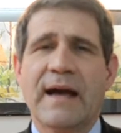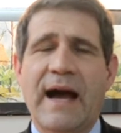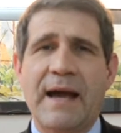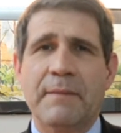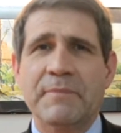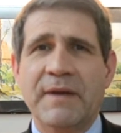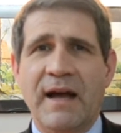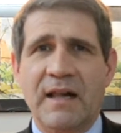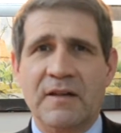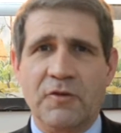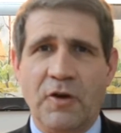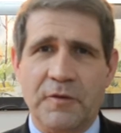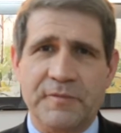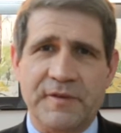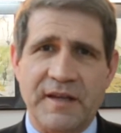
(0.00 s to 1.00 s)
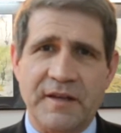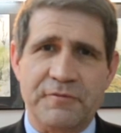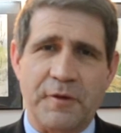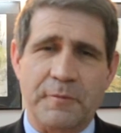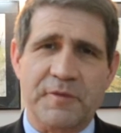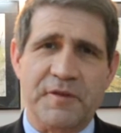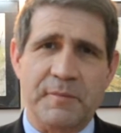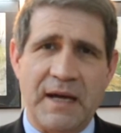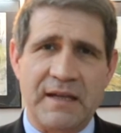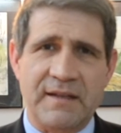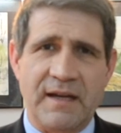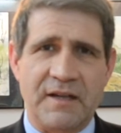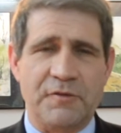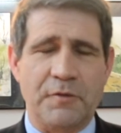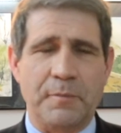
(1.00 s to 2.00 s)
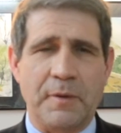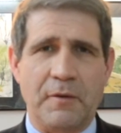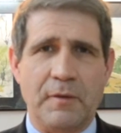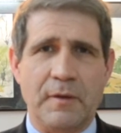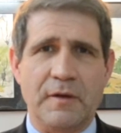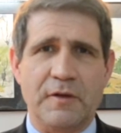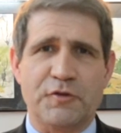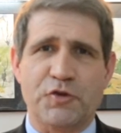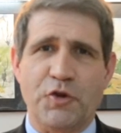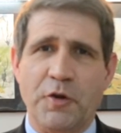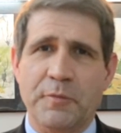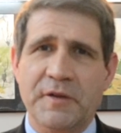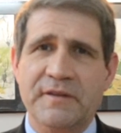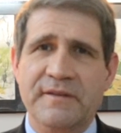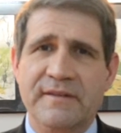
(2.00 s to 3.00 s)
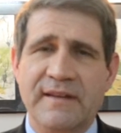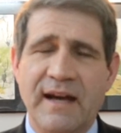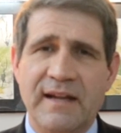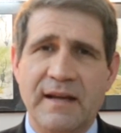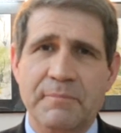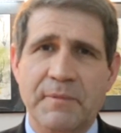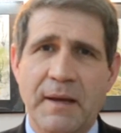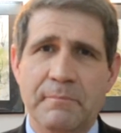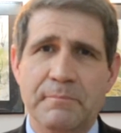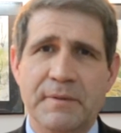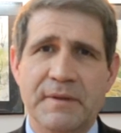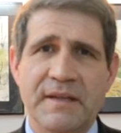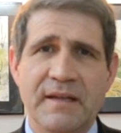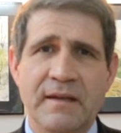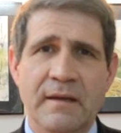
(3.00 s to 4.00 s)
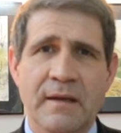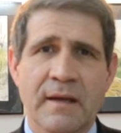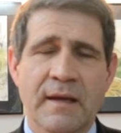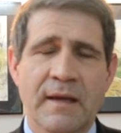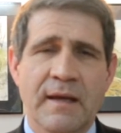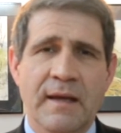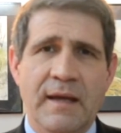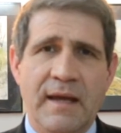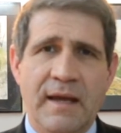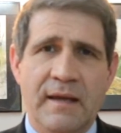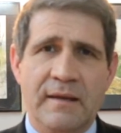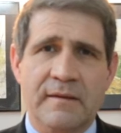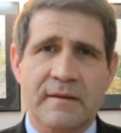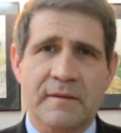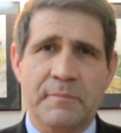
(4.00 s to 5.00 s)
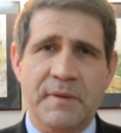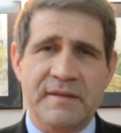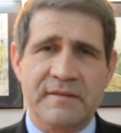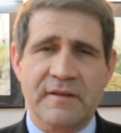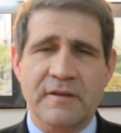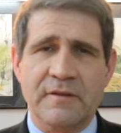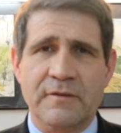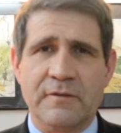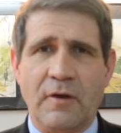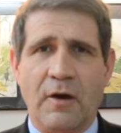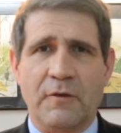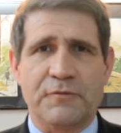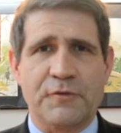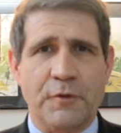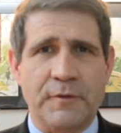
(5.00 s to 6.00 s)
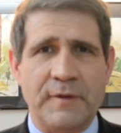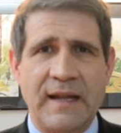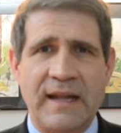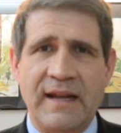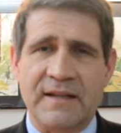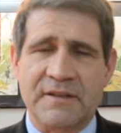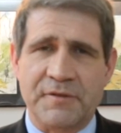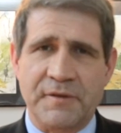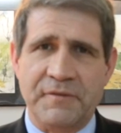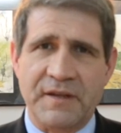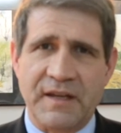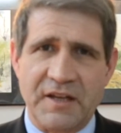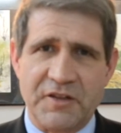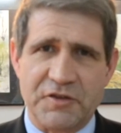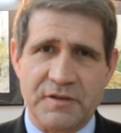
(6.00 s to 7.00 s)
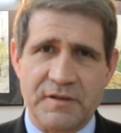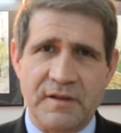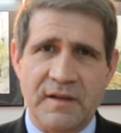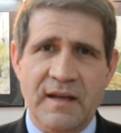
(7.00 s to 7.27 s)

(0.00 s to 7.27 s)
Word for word: I'm Karl Kormse from Smart Hydro Power, a German startup company in the business of rural electrification.